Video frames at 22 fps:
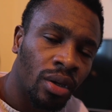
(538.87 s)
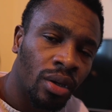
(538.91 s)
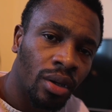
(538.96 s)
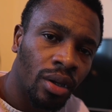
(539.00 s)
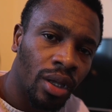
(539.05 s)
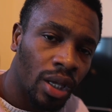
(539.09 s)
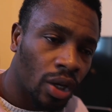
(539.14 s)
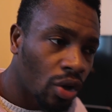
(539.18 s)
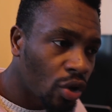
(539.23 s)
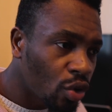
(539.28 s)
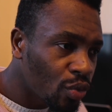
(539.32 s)

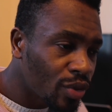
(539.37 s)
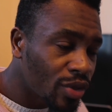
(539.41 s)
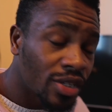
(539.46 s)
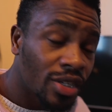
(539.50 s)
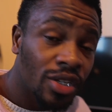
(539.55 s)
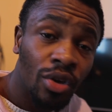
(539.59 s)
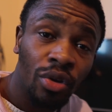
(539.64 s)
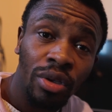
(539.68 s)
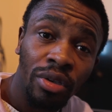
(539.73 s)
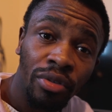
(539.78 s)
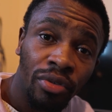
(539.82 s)
and God will see
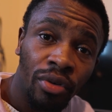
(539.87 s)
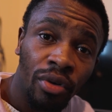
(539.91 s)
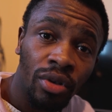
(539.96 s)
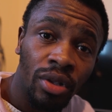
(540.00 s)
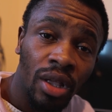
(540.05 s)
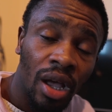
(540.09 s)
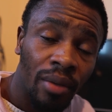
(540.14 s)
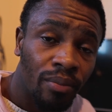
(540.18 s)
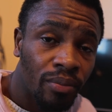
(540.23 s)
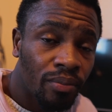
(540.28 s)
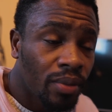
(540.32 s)
your effort.
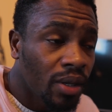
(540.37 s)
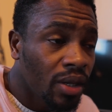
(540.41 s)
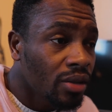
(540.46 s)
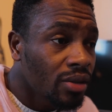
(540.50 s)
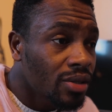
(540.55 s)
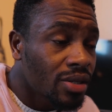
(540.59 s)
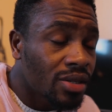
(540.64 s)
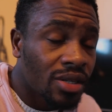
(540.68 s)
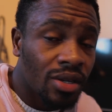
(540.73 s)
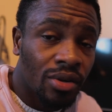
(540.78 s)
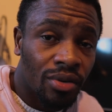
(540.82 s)
I'm being
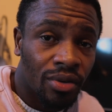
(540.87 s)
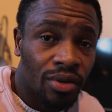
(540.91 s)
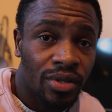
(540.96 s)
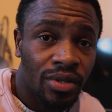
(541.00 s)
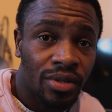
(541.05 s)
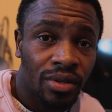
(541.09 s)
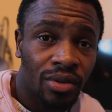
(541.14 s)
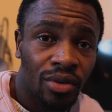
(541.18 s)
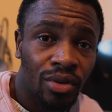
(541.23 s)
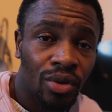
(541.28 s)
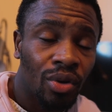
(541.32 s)

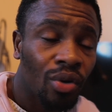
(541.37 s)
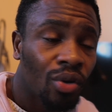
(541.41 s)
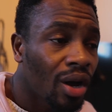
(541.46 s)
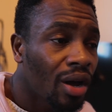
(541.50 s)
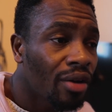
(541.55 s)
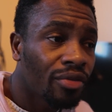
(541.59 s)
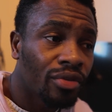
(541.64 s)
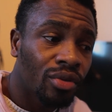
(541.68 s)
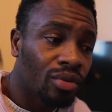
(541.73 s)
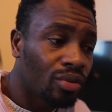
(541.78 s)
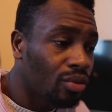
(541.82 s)
serious. You don't
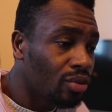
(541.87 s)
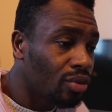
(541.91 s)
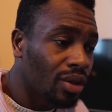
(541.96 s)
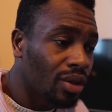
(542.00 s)
have to.